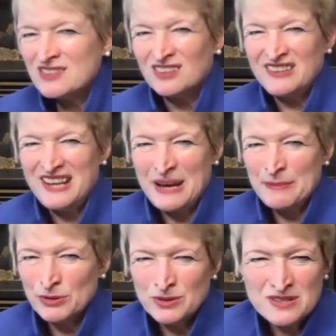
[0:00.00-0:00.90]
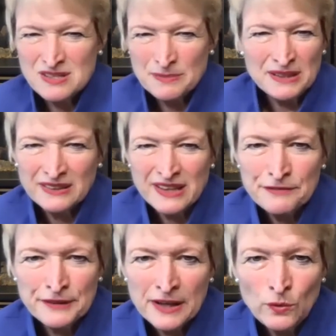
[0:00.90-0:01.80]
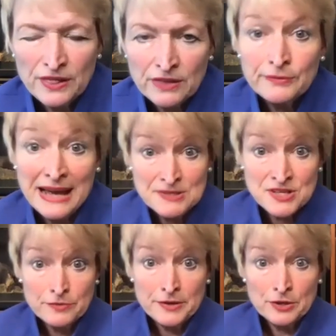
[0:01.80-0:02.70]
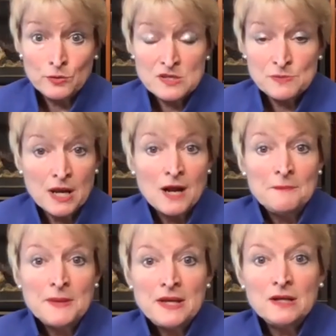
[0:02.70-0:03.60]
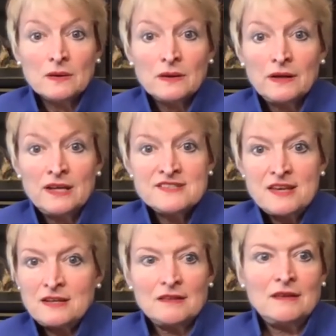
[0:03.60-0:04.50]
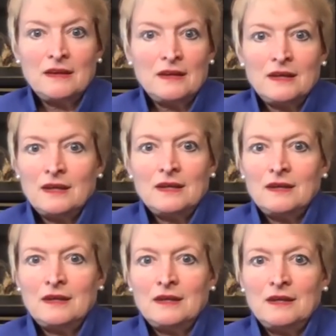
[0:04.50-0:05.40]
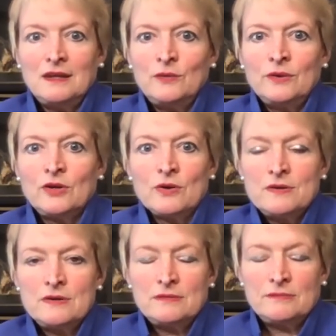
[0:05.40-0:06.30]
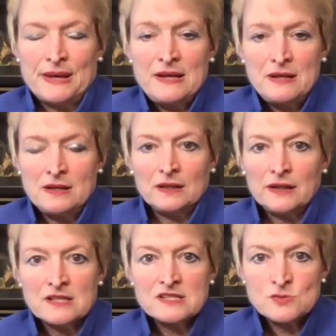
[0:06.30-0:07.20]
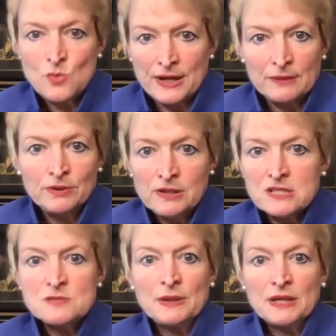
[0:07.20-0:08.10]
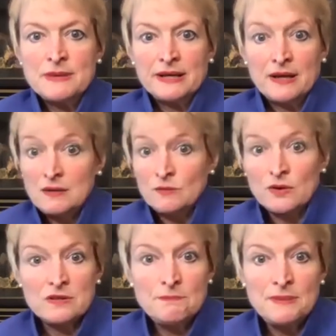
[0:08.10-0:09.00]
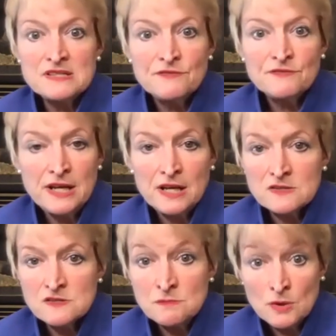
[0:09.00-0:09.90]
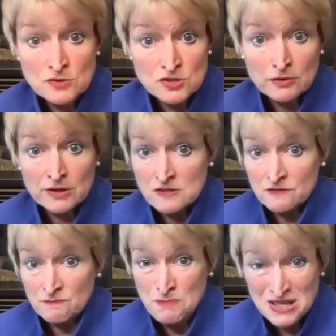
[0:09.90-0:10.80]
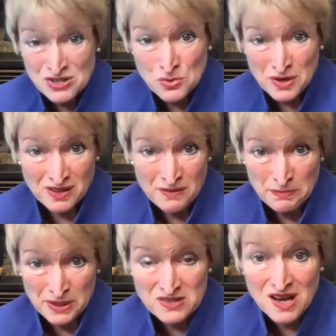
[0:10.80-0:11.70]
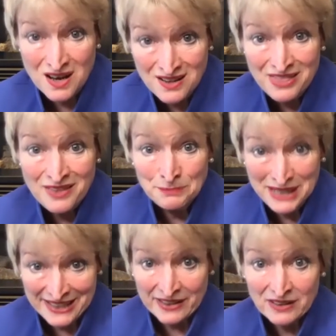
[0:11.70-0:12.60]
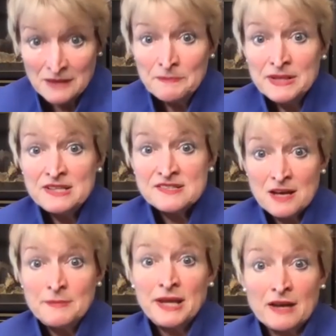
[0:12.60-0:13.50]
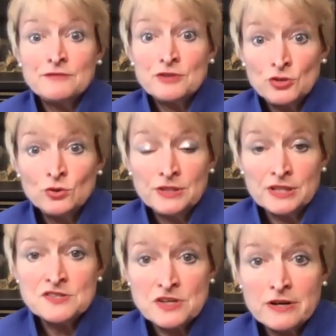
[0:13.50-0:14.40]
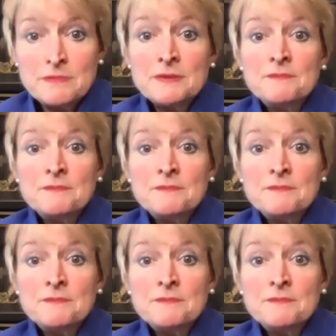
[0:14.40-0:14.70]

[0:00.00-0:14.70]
Neighborhood, something like that. I forget what the Amazon reader was, but, you know, he said he would go to bed at night like sweating bullets because, my God, one of the best financed, most aggressive, best run companies on the planet is coming after your little startup.